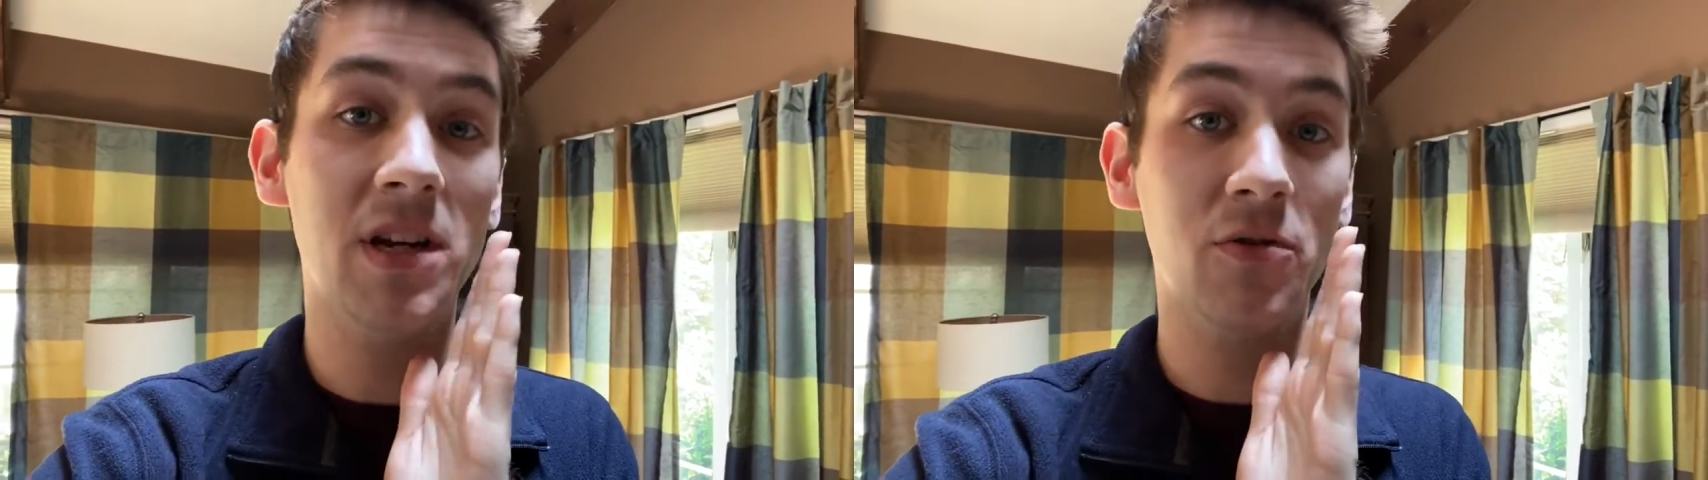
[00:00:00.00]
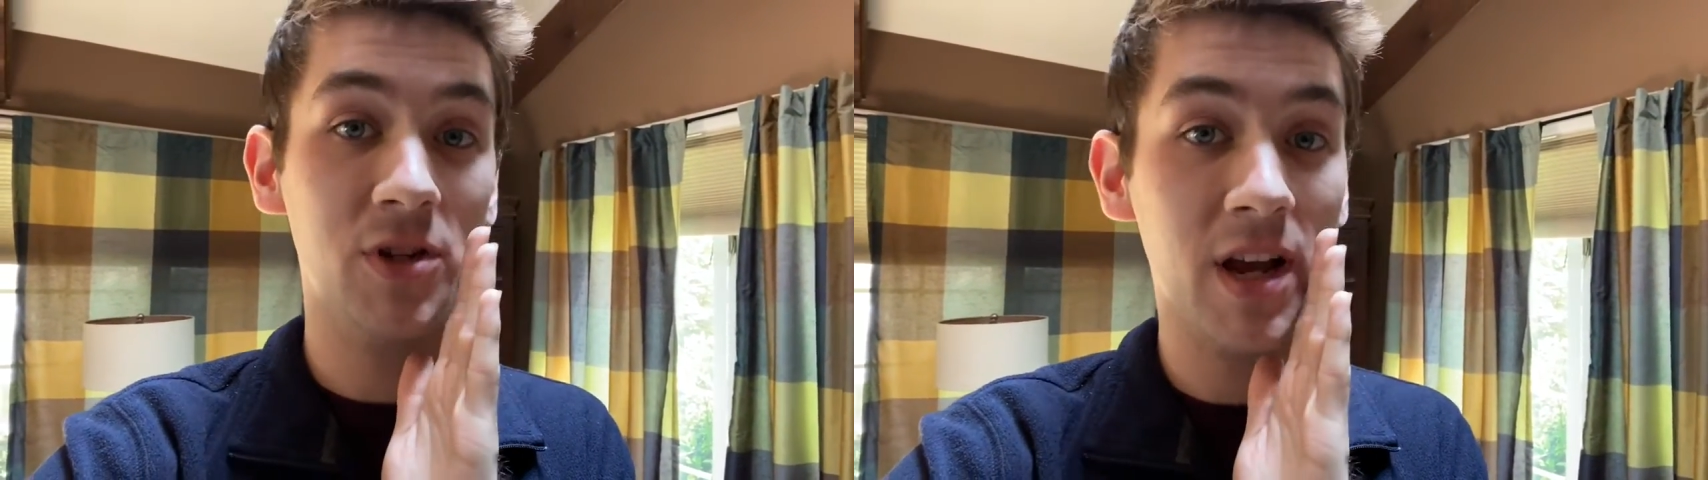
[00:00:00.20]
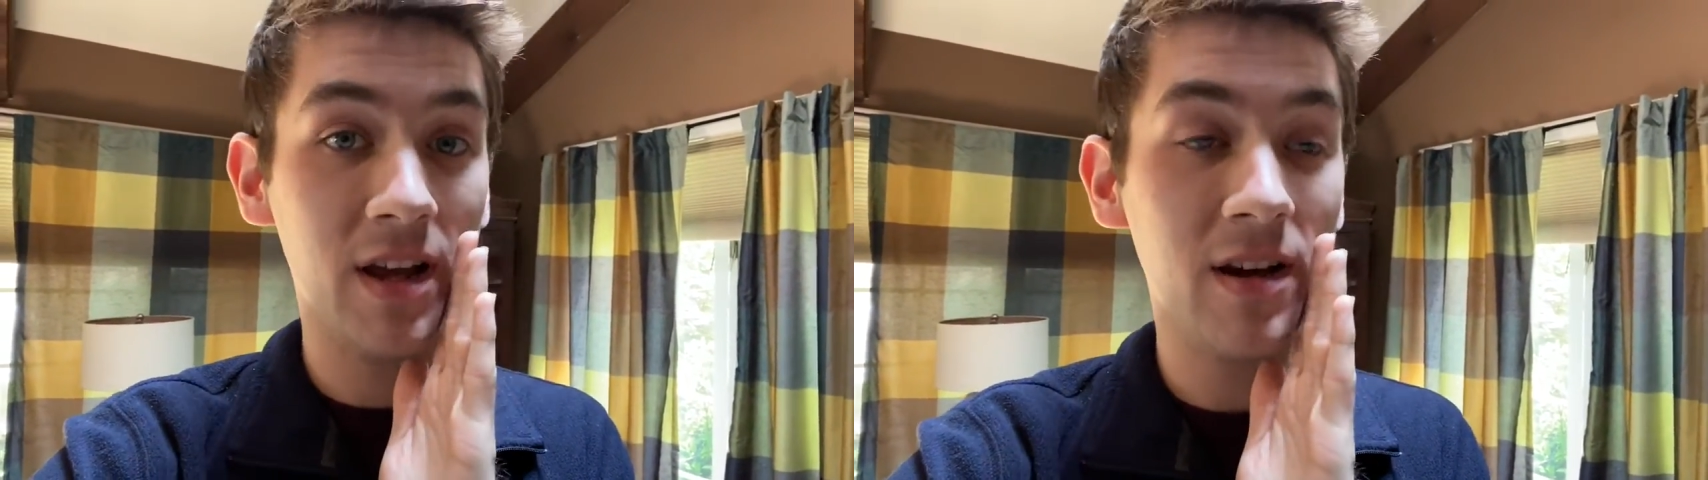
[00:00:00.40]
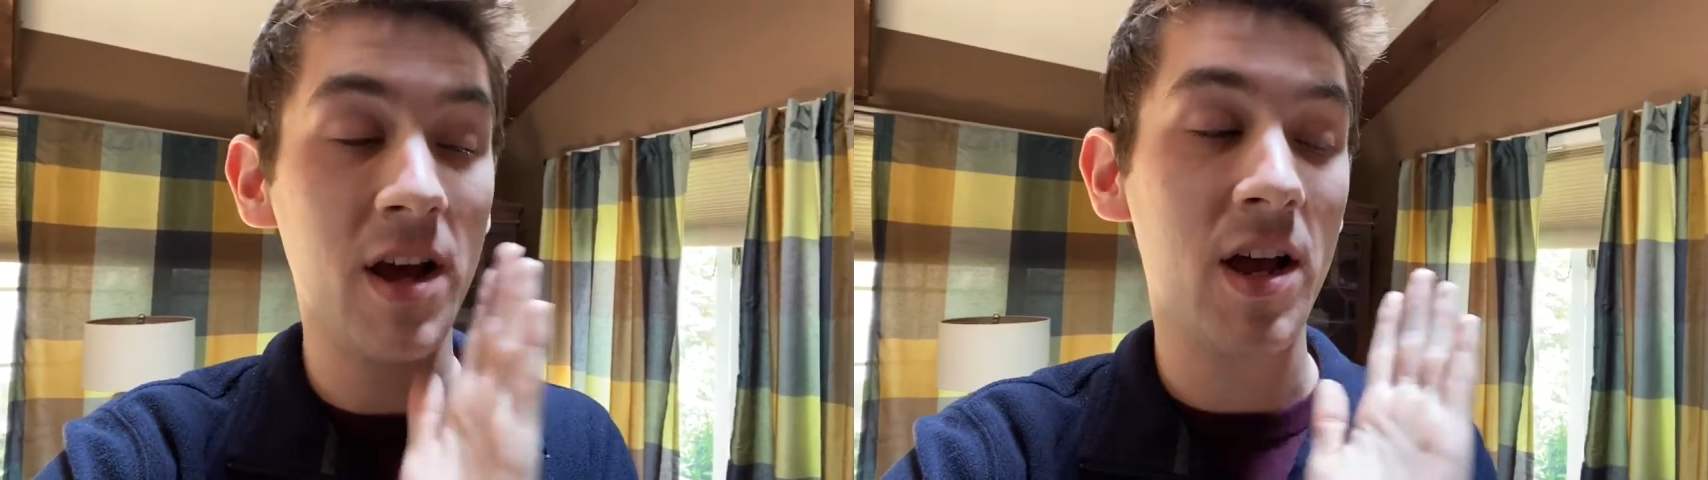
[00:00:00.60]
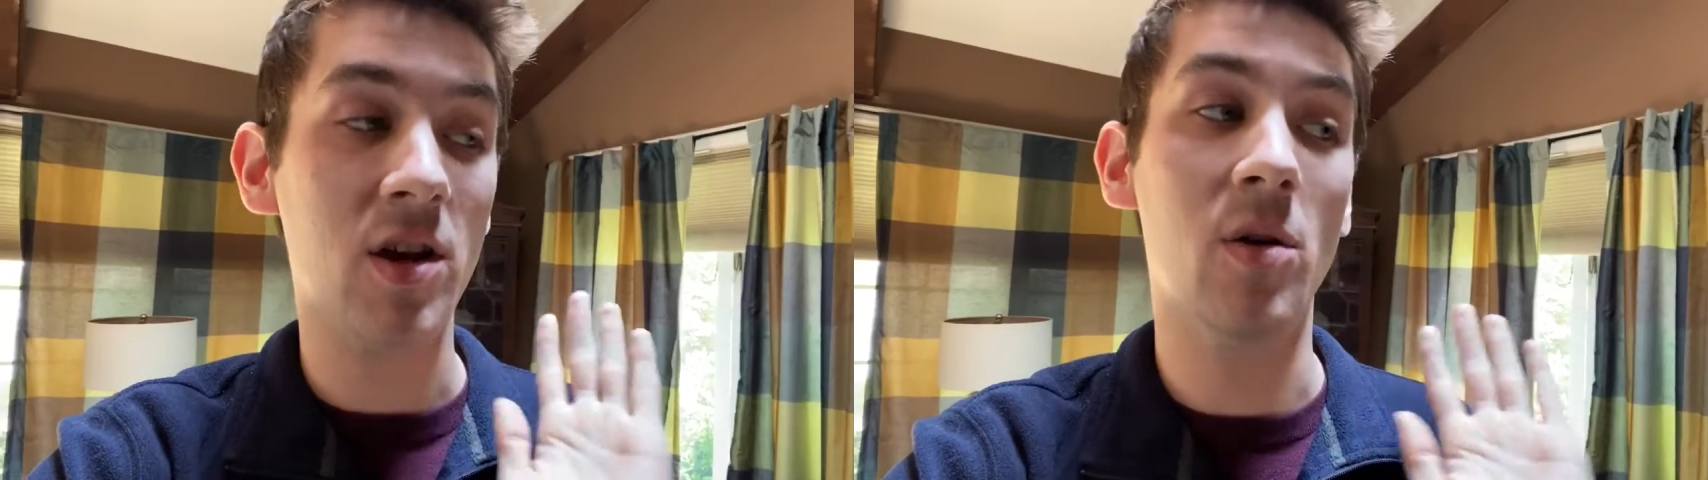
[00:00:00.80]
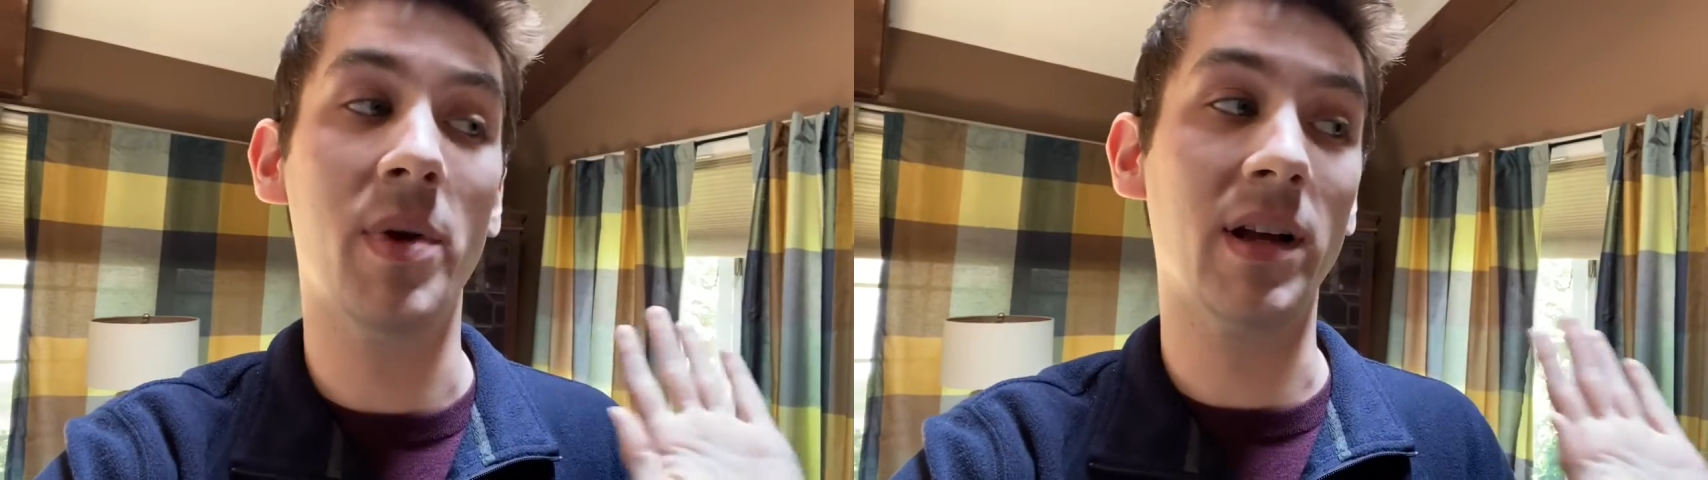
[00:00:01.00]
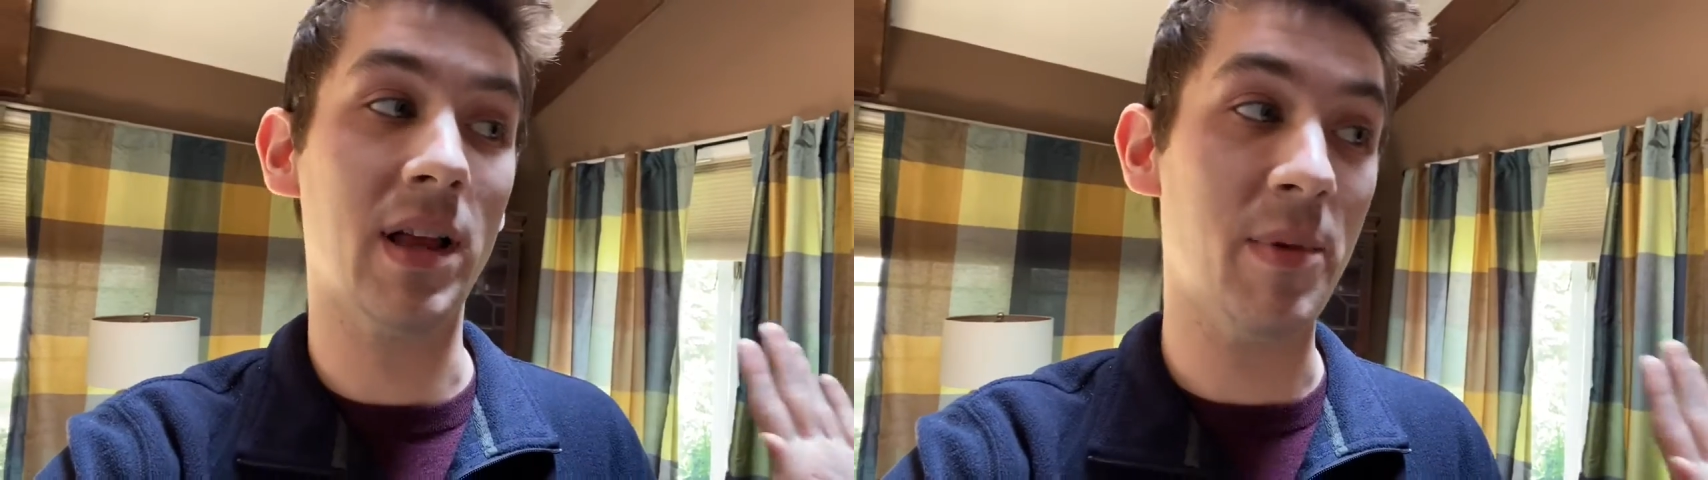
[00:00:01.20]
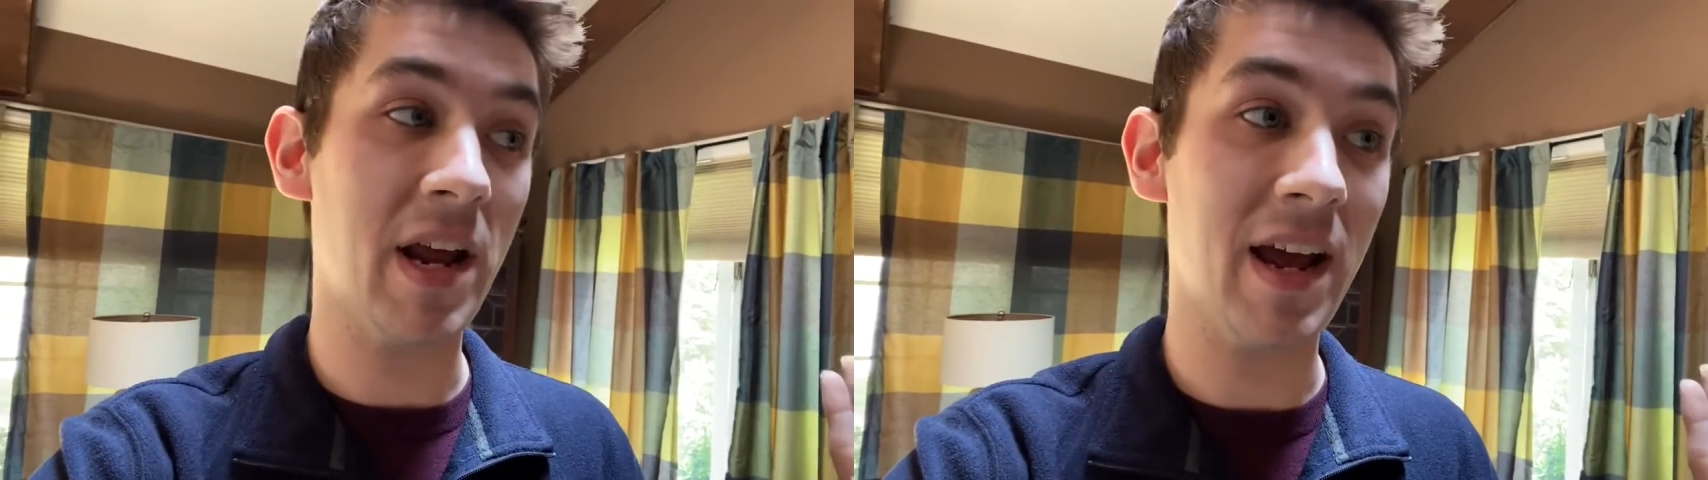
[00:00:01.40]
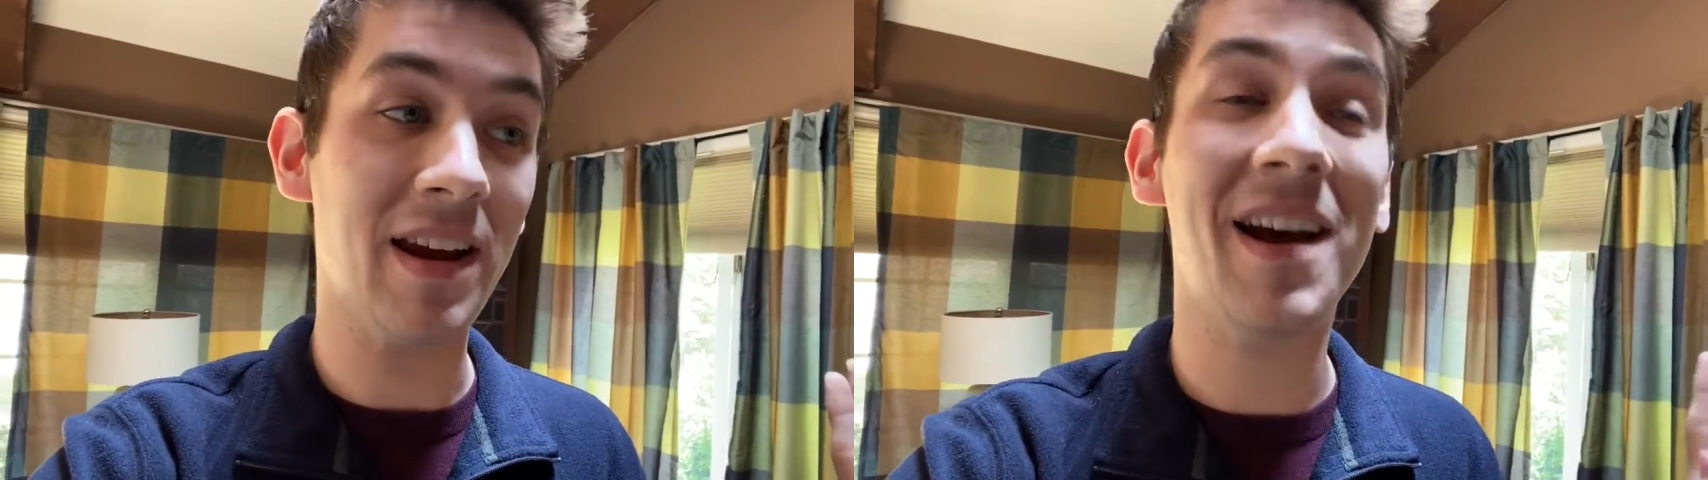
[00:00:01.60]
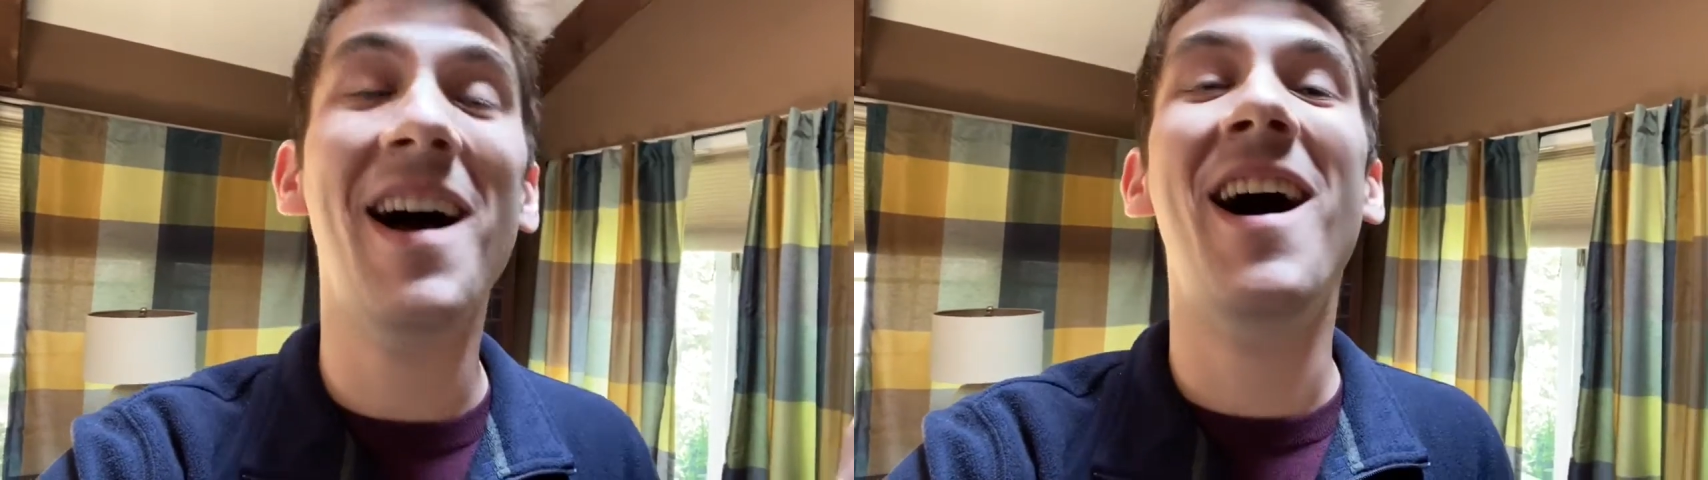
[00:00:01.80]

no shade, no pink lemonade.